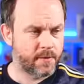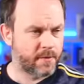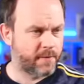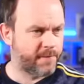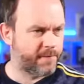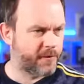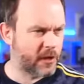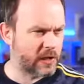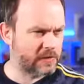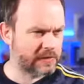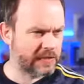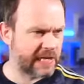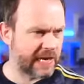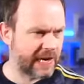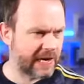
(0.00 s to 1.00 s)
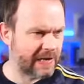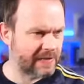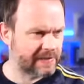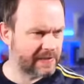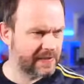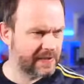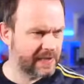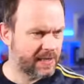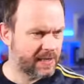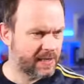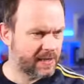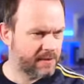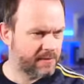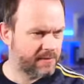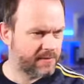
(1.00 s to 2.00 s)
The first card.
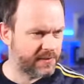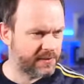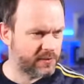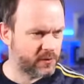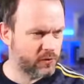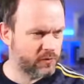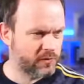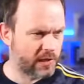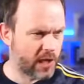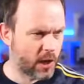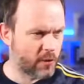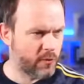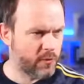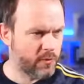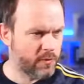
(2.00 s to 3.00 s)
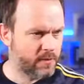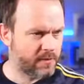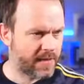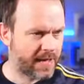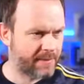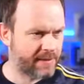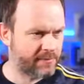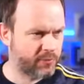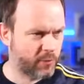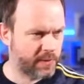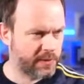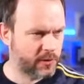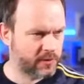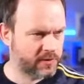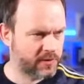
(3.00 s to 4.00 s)
Physical's low. That means
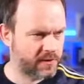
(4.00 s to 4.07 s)
probably not a